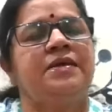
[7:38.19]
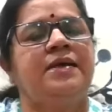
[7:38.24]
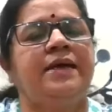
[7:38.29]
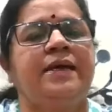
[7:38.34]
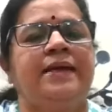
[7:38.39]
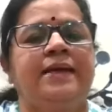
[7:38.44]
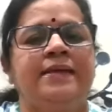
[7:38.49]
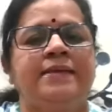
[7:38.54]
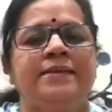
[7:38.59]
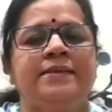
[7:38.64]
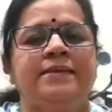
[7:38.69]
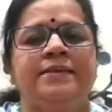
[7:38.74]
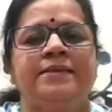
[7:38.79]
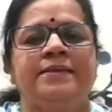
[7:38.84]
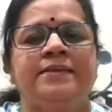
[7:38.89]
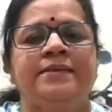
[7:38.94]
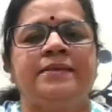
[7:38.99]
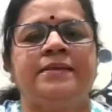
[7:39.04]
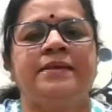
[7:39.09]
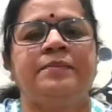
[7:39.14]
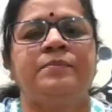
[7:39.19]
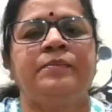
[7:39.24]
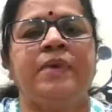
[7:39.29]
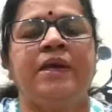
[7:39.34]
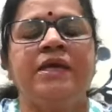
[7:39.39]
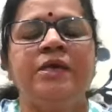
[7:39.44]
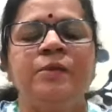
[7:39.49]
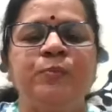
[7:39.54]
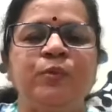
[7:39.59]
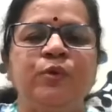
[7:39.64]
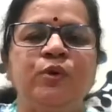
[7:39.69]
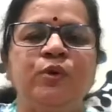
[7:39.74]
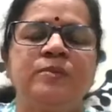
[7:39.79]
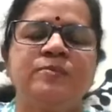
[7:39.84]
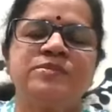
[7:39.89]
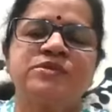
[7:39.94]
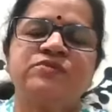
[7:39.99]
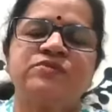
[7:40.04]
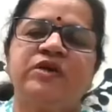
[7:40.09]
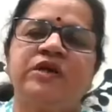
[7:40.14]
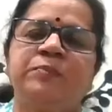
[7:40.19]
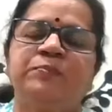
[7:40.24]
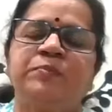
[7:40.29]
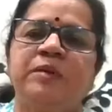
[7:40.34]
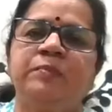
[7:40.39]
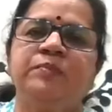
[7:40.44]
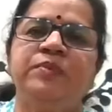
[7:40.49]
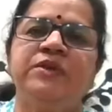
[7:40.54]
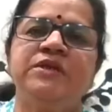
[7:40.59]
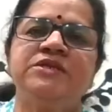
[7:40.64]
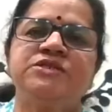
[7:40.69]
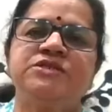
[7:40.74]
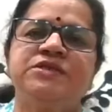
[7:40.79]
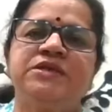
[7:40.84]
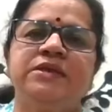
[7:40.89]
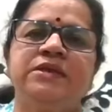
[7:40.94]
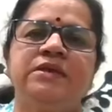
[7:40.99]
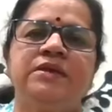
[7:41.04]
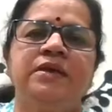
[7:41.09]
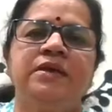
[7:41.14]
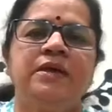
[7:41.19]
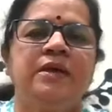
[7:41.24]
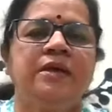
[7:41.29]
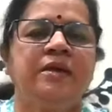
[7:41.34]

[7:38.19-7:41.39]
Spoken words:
And my poems were published in